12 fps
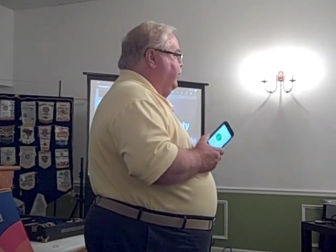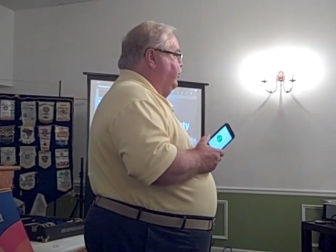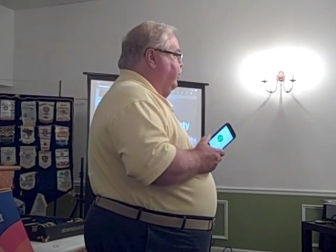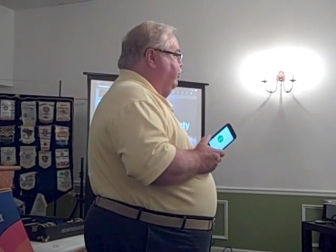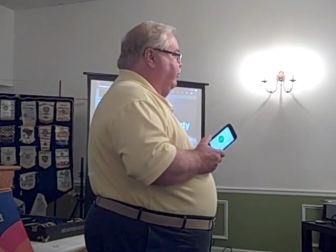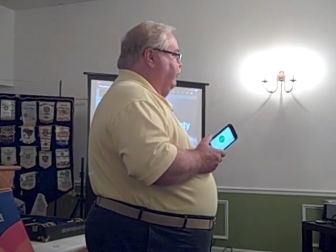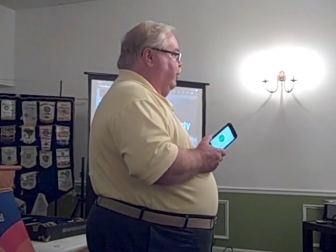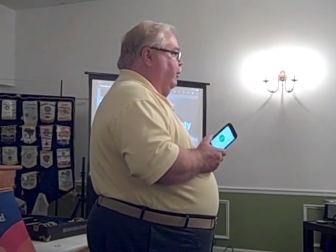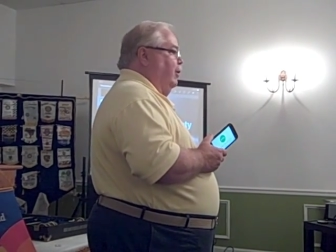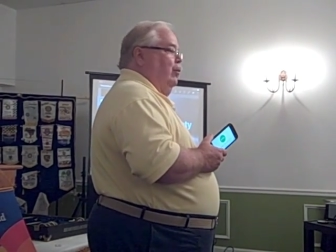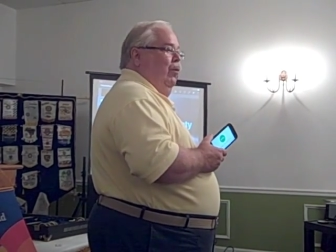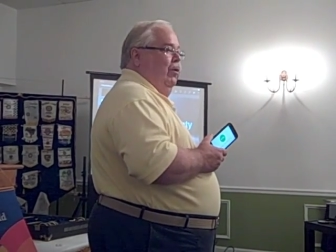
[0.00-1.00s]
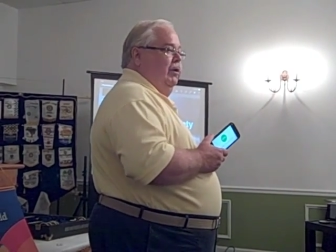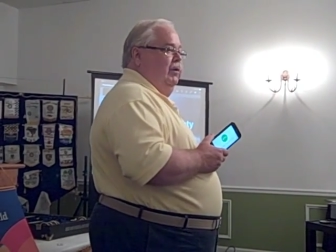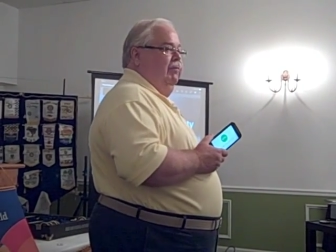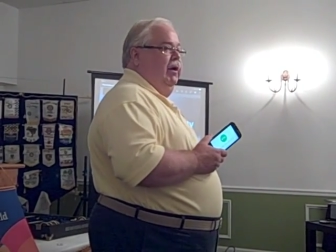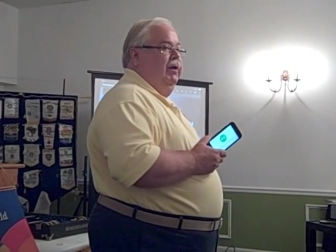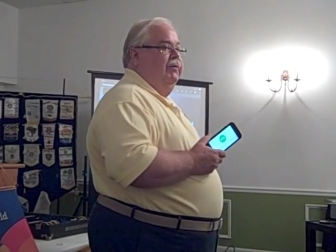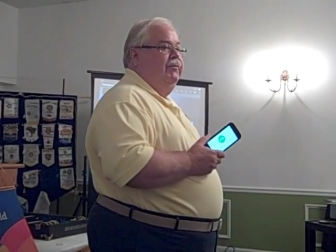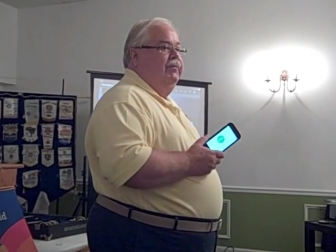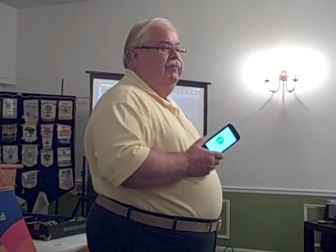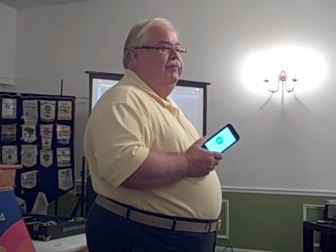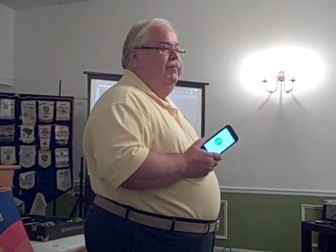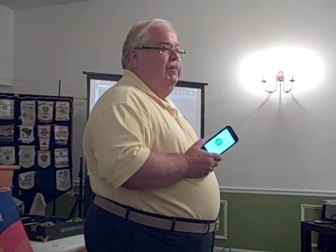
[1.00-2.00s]
in terms of an early warning
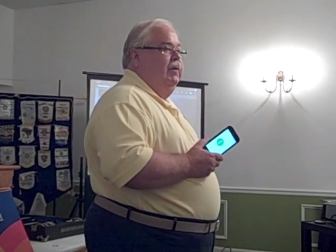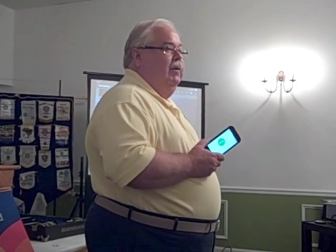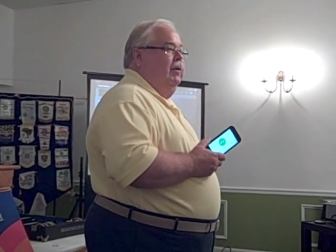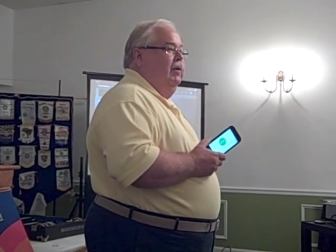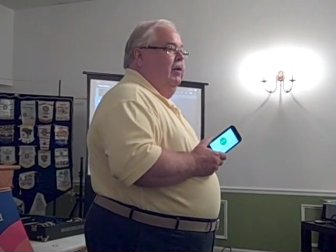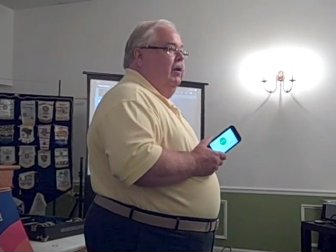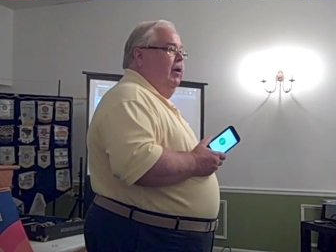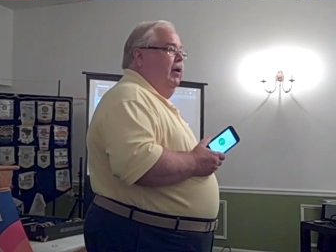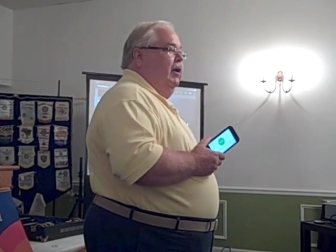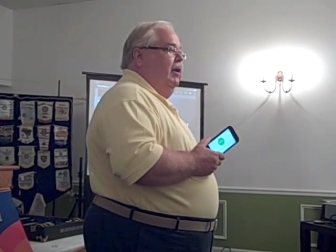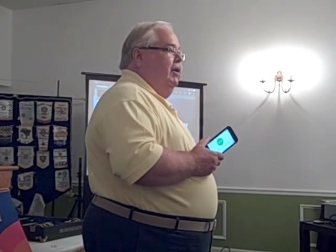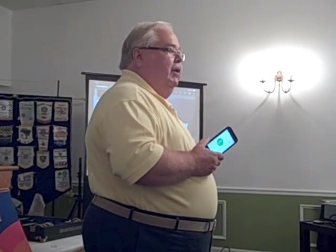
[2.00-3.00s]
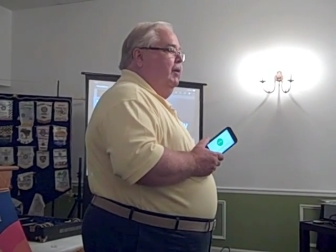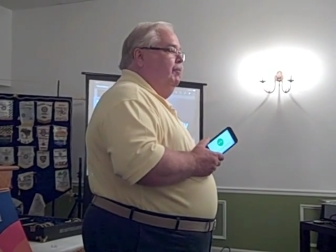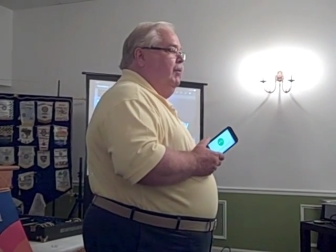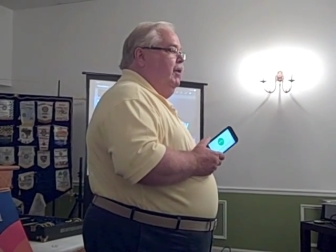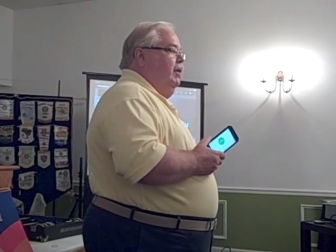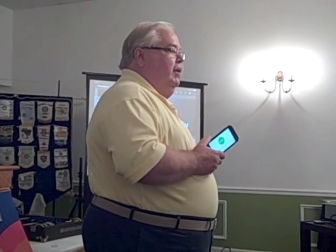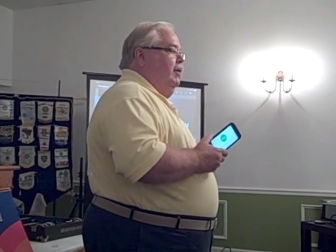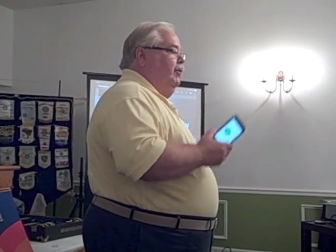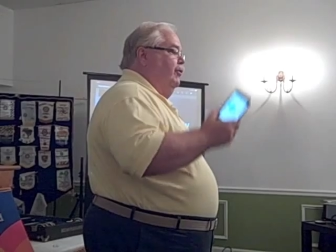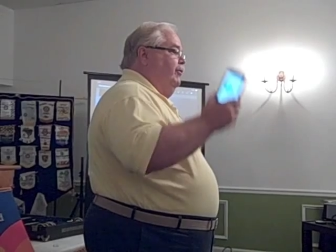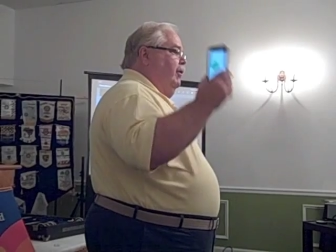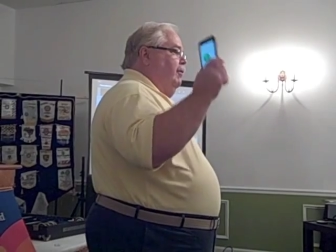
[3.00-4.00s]
device. And uh,
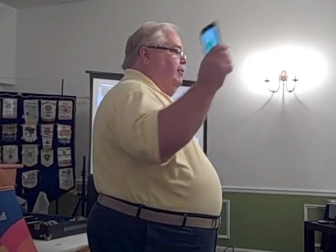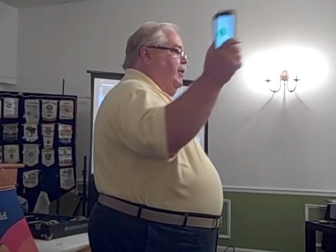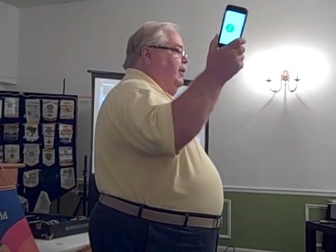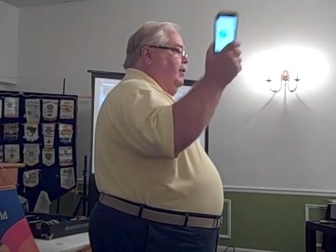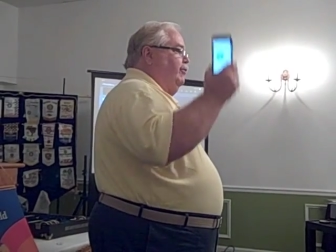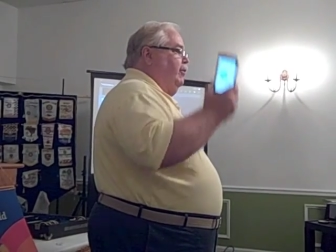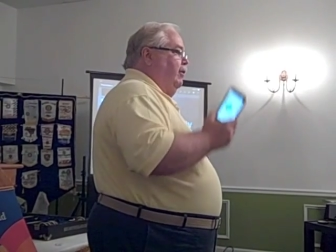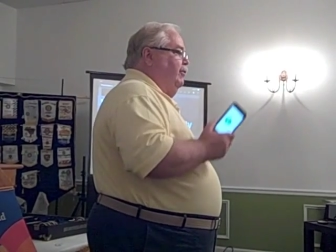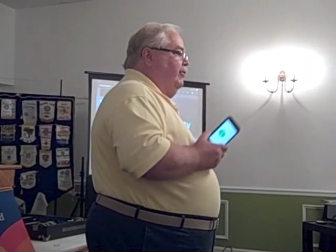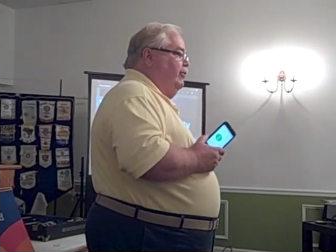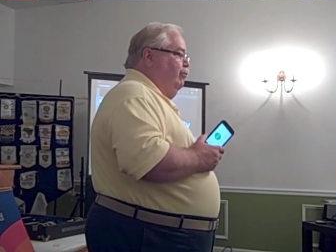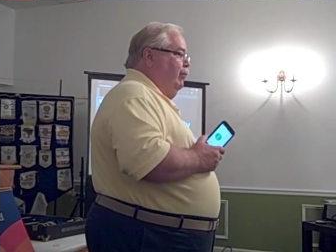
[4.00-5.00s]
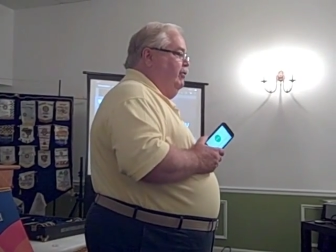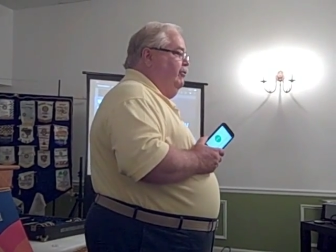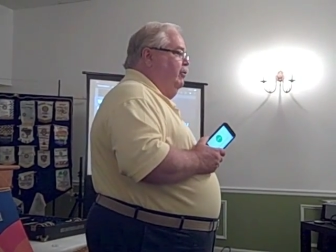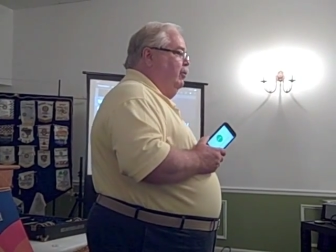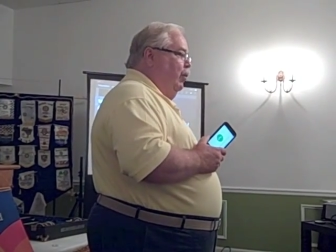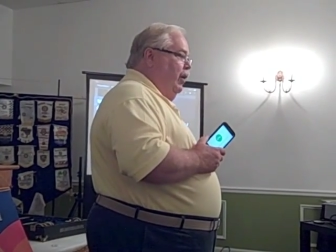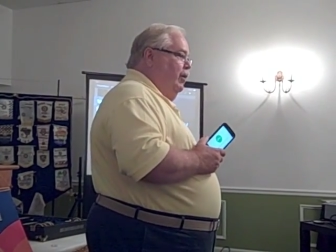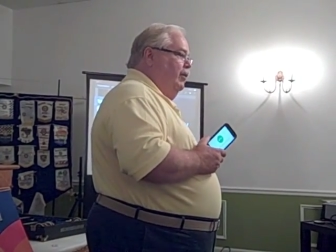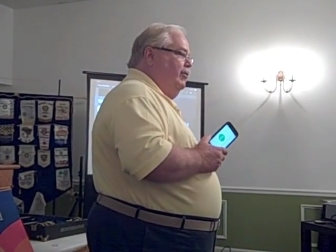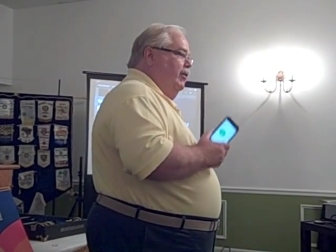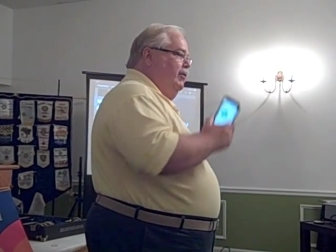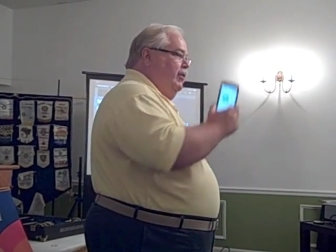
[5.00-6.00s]
there's another thing that's called situational
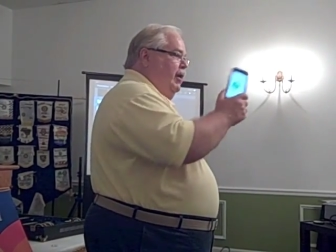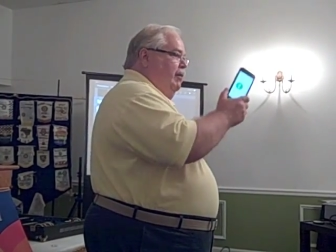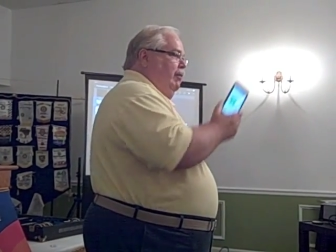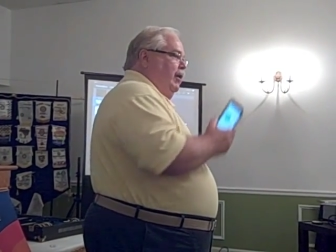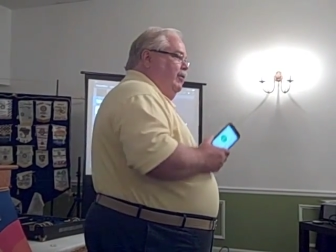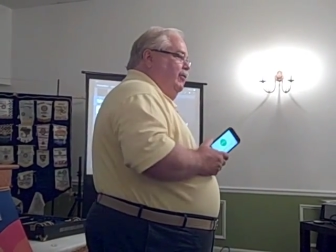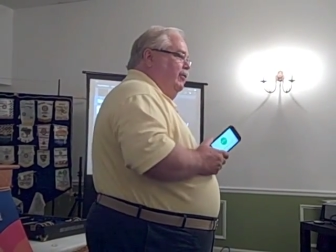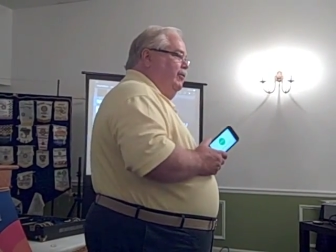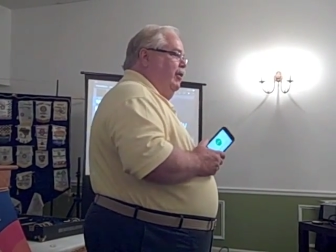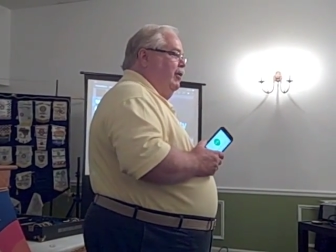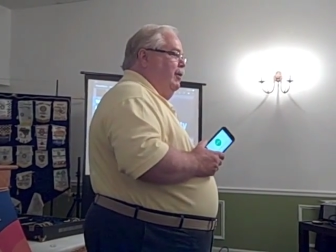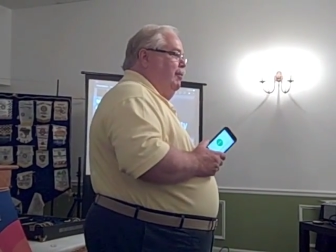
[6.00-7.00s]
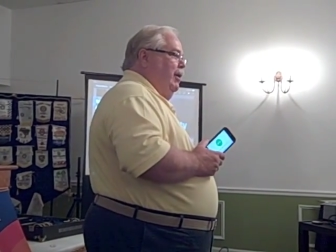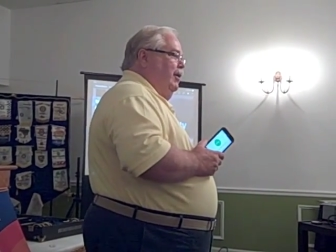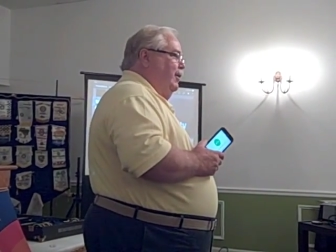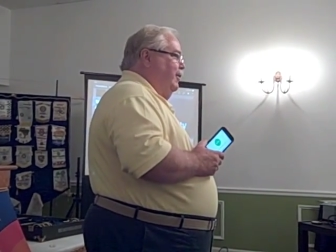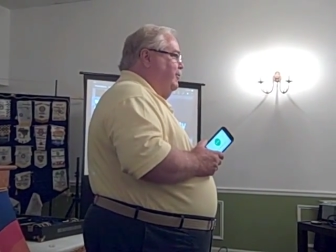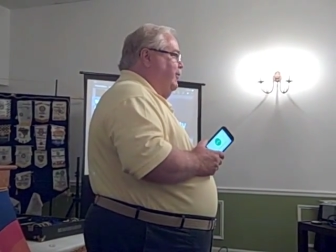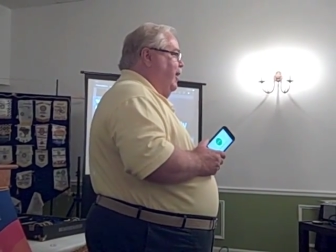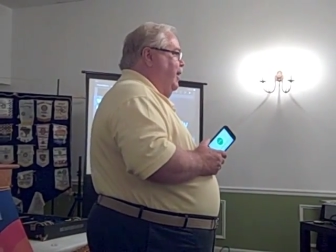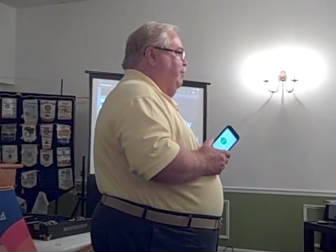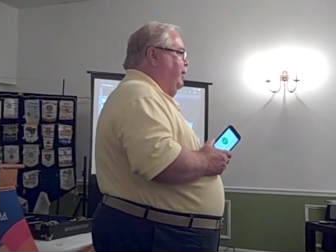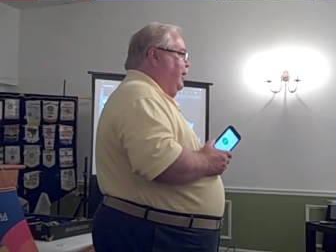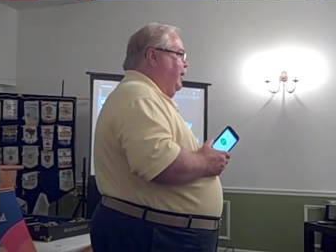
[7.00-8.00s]
awareness that Dave likes to talk about all the
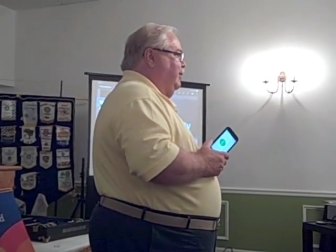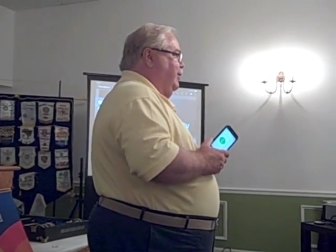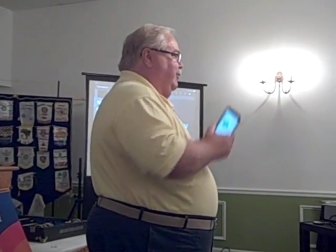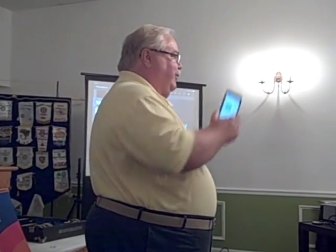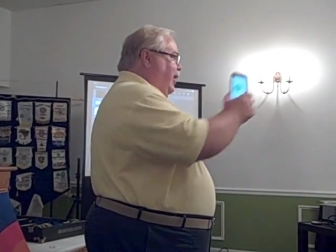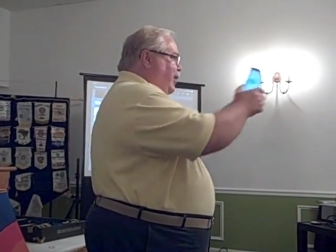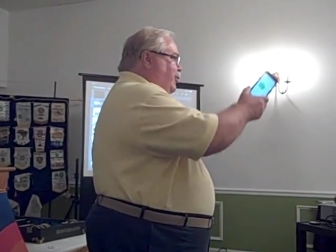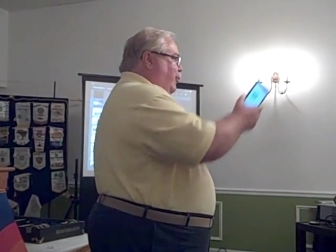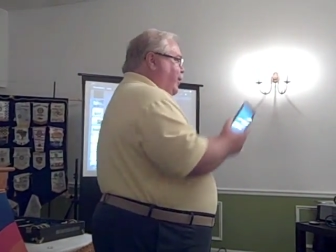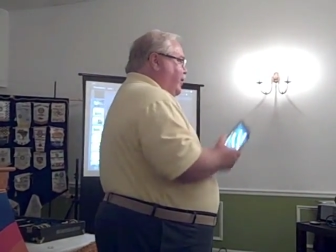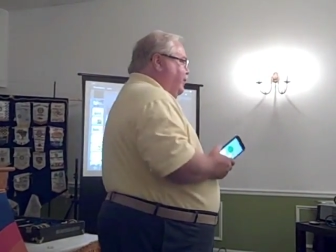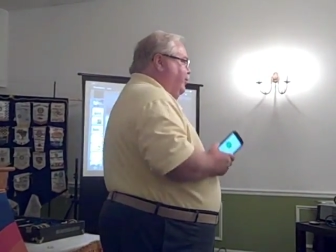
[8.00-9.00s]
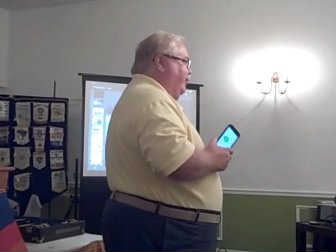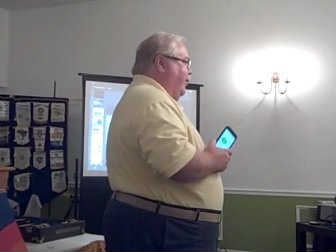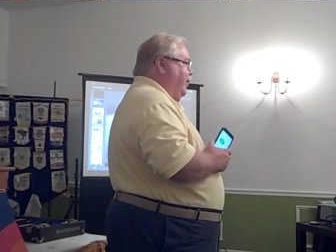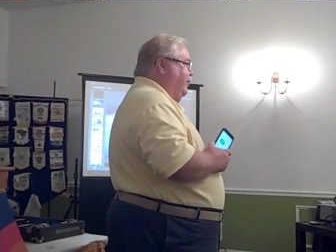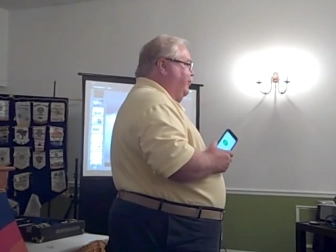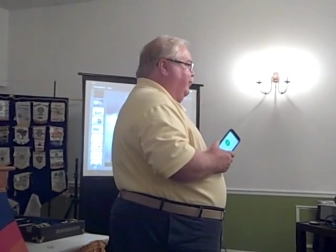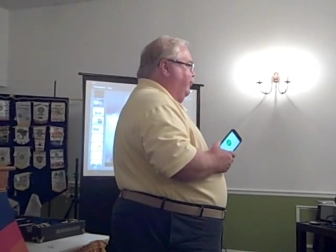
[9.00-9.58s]
time, and I'll use I'll coin his phrase,